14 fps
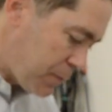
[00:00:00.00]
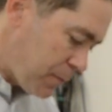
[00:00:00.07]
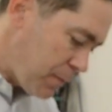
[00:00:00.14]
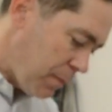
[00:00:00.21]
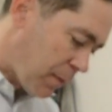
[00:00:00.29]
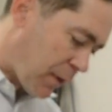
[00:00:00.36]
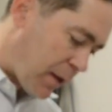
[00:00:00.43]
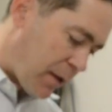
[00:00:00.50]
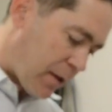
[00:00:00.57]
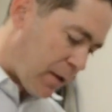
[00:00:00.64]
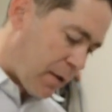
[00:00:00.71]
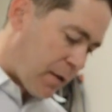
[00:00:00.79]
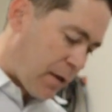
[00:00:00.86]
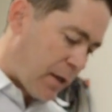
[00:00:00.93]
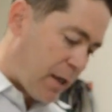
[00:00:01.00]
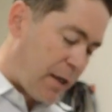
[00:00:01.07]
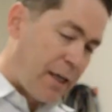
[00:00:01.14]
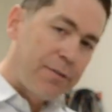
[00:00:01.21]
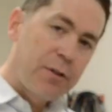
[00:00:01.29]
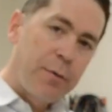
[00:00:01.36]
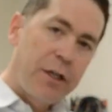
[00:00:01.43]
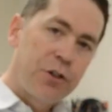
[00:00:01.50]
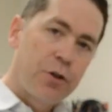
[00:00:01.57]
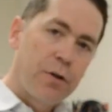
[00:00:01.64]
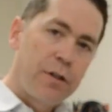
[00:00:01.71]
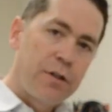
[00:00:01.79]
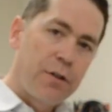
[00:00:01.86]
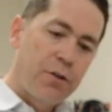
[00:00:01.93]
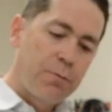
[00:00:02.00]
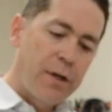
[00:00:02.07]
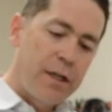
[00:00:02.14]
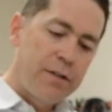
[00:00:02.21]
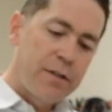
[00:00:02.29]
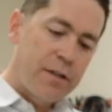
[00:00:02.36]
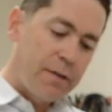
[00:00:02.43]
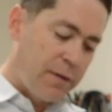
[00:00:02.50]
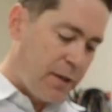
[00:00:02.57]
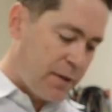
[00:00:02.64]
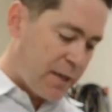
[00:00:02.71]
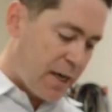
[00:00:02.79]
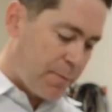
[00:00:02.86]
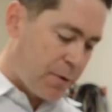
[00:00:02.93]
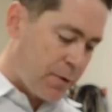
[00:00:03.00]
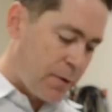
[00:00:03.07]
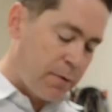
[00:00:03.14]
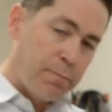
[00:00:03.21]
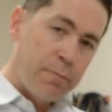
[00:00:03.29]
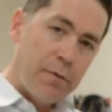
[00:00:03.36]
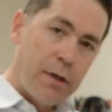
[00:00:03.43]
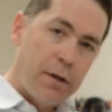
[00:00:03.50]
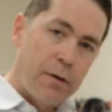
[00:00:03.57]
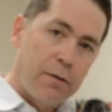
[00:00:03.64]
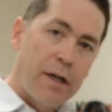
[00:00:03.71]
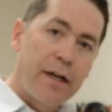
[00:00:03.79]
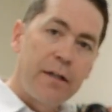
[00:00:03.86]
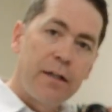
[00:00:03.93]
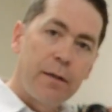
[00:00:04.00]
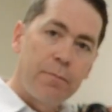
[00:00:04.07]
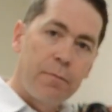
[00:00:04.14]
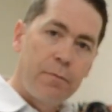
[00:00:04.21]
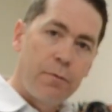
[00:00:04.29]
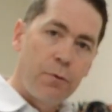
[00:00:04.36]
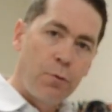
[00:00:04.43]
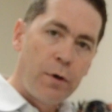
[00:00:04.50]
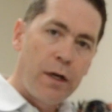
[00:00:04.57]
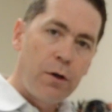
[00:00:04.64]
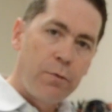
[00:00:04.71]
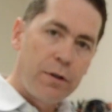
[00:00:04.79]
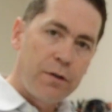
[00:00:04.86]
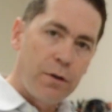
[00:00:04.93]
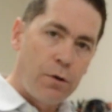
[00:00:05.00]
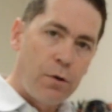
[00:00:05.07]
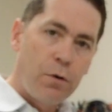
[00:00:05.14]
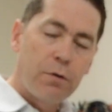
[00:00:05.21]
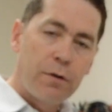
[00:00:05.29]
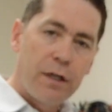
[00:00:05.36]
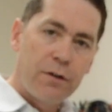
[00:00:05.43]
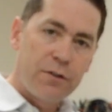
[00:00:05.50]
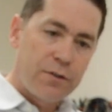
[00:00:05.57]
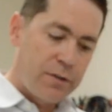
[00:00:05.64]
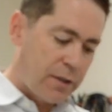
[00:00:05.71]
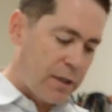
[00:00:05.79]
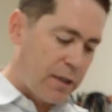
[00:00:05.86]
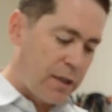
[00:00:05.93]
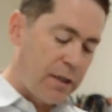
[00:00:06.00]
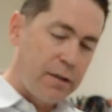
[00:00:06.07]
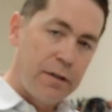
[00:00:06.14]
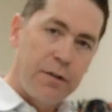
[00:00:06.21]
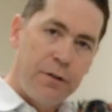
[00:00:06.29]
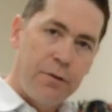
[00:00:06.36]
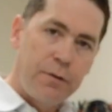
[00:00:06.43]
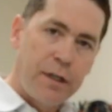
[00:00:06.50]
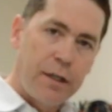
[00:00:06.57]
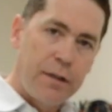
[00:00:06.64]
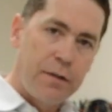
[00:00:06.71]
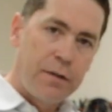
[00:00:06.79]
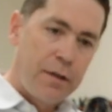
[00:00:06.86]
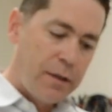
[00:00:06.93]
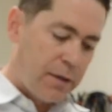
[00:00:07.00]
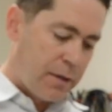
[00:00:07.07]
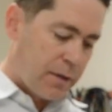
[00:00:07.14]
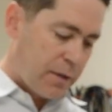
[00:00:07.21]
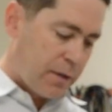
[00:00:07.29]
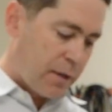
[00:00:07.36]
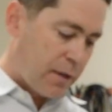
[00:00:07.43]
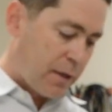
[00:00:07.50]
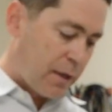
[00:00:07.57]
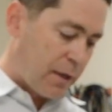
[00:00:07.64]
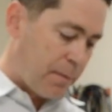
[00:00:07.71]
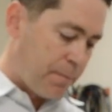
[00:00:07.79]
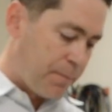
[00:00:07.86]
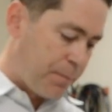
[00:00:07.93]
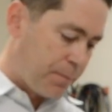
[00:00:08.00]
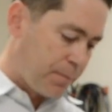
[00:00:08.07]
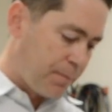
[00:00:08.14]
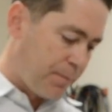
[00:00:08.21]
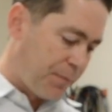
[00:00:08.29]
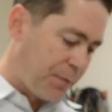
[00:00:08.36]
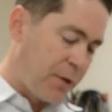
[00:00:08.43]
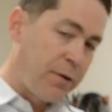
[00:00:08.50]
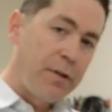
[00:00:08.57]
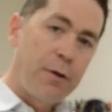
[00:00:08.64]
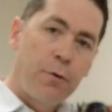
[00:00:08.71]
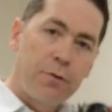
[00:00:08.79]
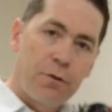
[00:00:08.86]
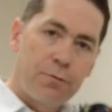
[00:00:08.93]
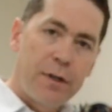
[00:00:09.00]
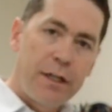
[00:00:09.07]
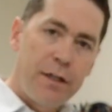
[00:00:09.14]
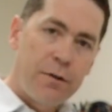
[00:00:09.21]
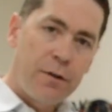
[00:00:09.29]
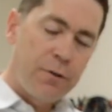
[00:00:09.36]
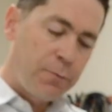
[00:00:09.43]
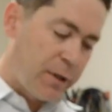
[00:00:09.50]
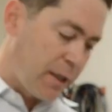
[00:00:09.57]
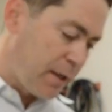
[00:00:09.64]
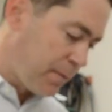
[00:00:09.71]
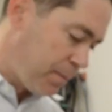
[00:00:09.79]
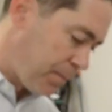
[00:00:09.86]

You have to make sure that the threads of the adapter are lined up well with the hole, or else you can, they won't thread in all the way.